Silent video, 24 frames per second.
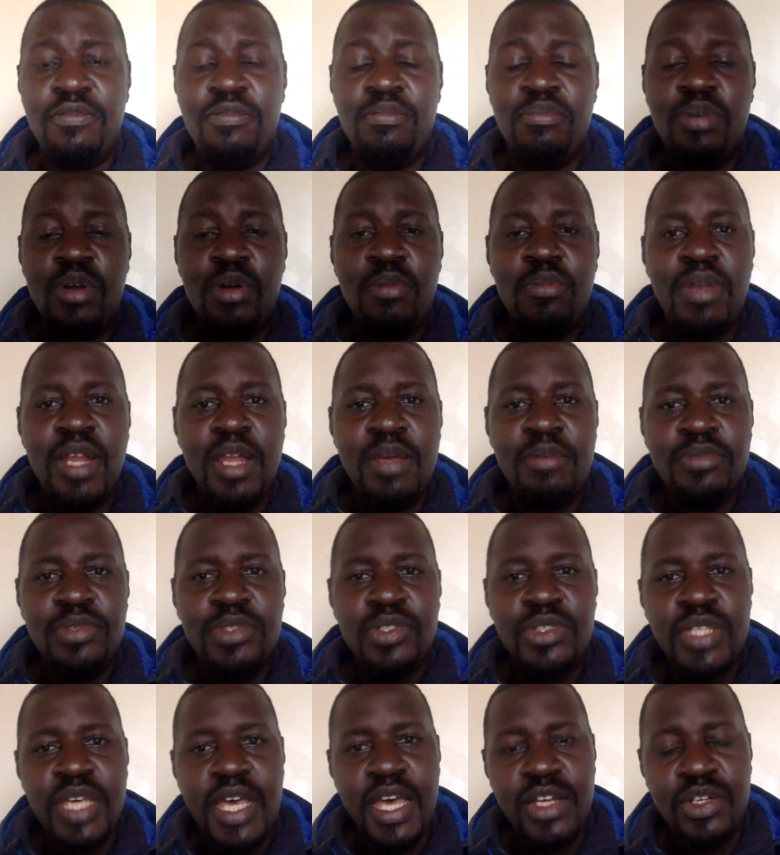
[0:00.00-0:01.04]

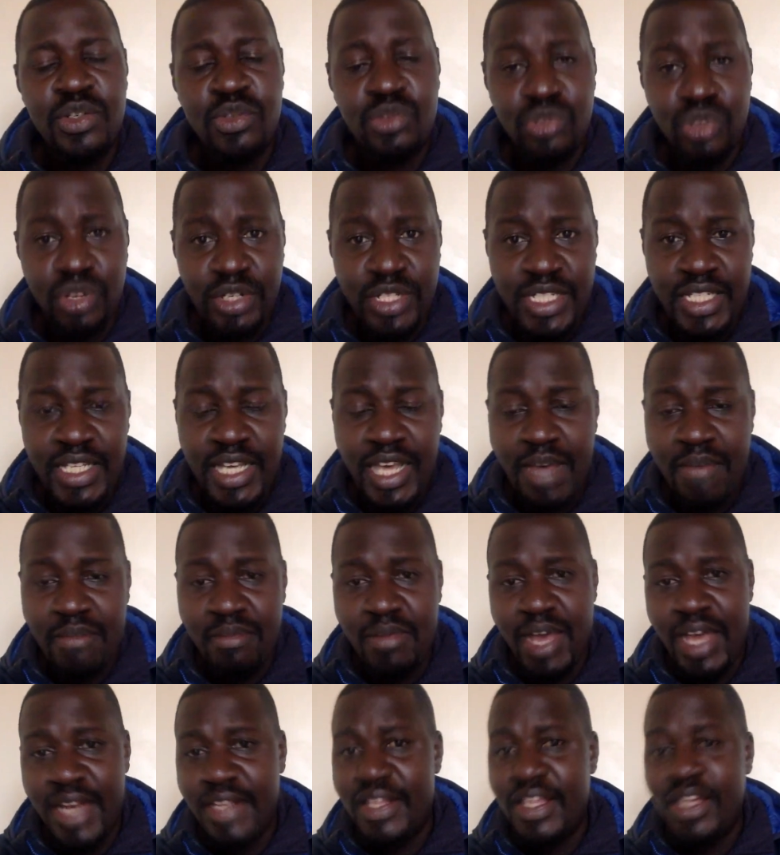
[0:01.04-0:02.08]
problems to Nottingham,
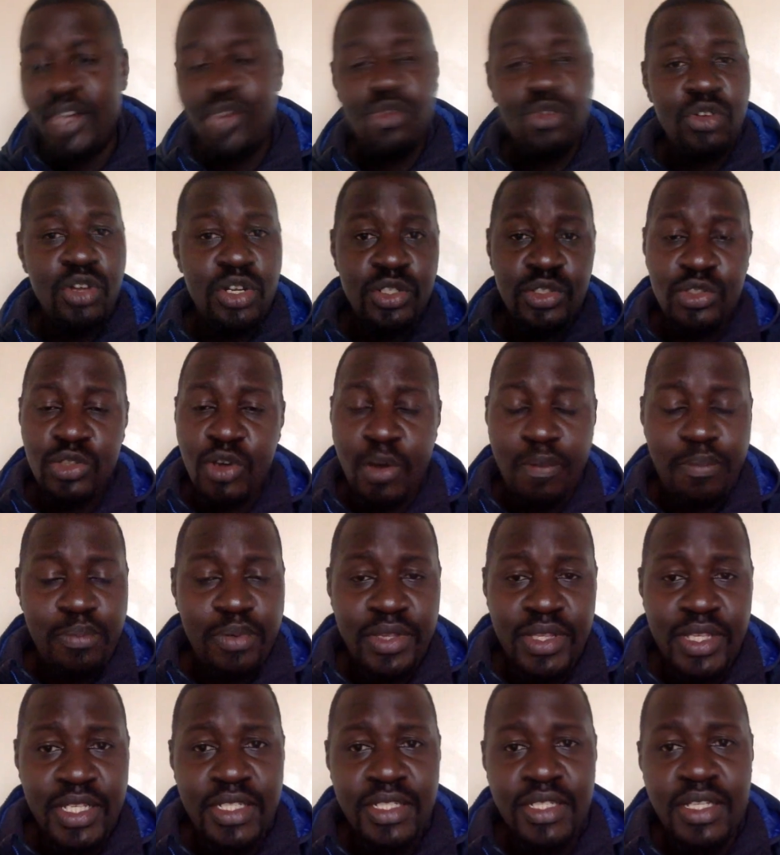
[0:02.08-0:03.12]
and they could not cope
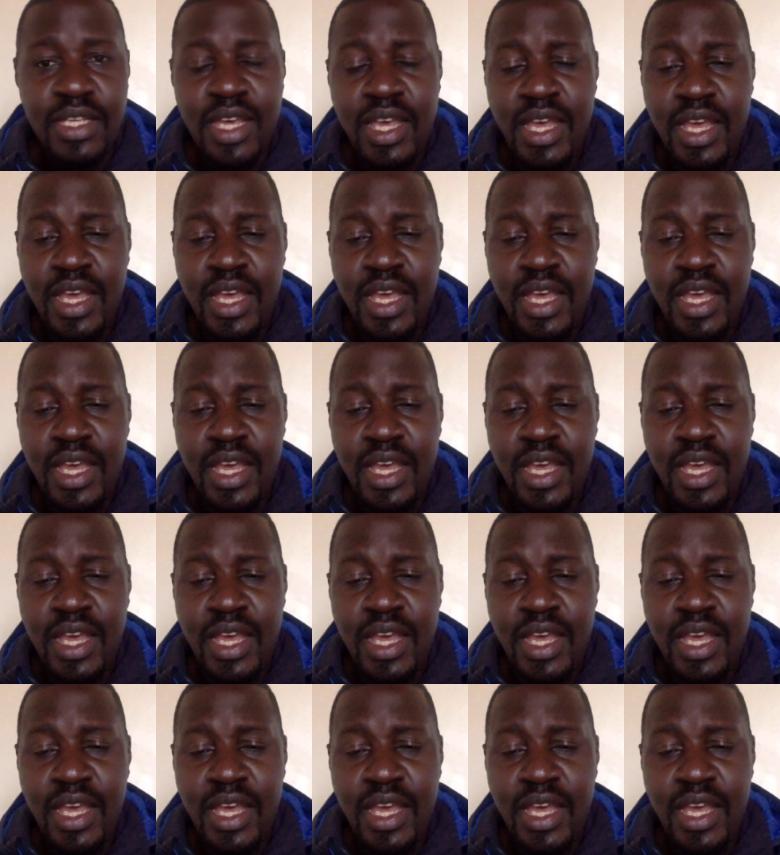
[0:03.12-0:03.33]
with it.